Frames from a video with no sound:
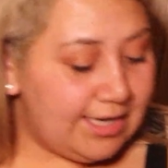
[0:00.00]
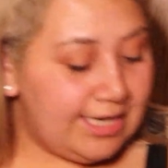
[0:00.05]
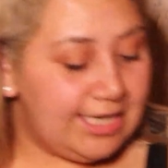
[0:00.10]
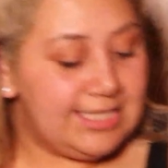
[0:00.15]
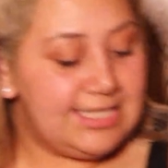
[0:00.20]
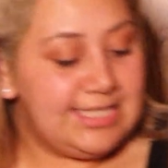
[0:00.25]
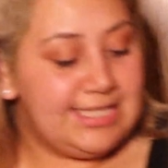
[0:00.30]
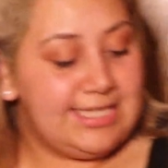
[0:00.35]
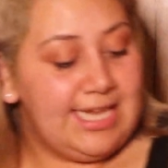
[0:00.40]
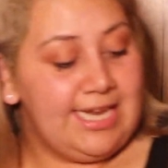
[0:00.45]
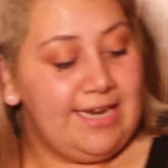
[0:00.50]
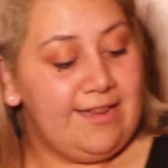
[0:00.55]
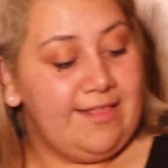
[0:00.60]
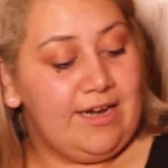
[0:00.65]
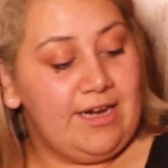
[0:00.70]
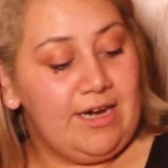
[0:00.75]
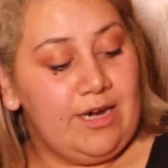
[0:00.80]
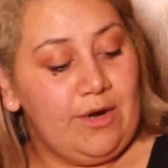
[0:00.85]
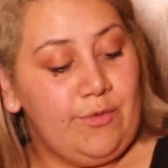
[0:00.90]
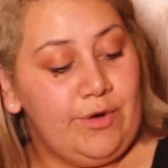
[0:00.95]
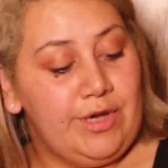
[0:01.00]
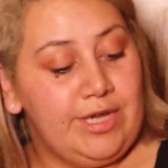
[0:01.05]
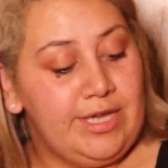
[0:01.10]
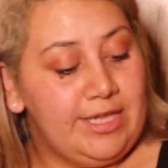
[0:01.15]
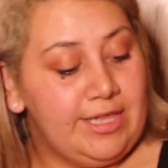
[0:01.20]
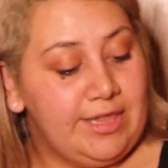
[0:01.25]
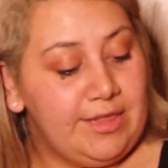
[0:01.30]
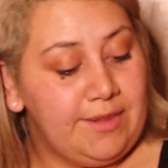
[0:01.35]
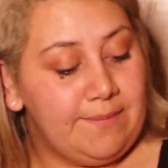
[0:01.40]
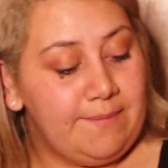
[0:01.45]
I stayed there
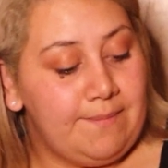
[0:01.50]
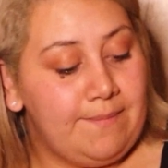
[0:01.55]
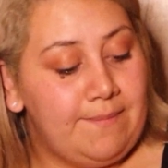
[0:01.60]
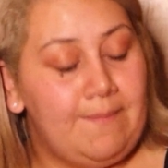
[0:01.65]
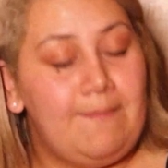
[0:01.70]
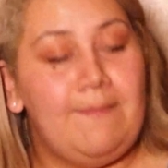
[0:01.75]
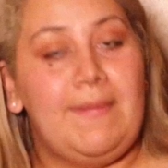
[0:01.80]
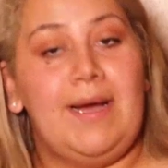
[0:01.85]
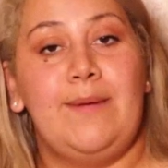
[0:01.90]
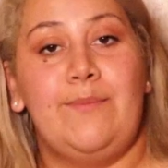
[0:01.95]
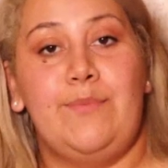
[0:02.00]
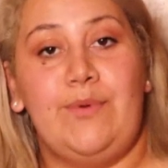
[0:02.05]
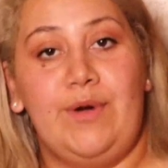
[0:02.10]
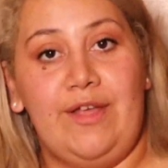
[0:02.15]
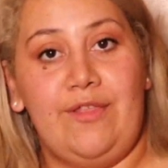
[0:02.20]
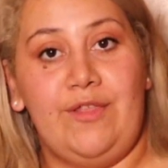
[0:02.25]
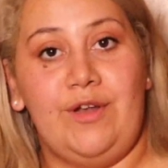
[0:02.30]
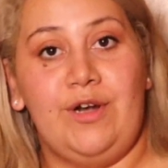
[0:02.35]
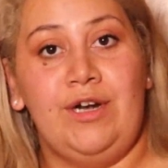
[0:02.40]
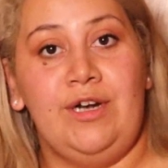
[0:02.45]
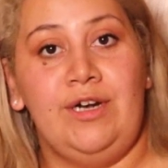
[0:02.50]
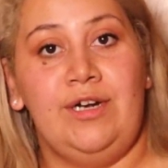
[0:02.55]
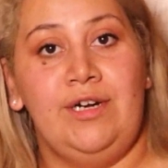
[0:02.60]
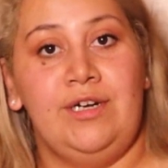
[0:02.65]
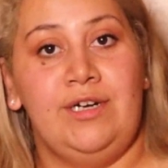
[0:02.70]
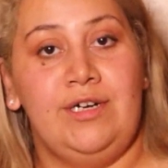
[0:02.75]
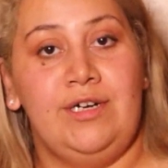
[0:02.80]
with my brother.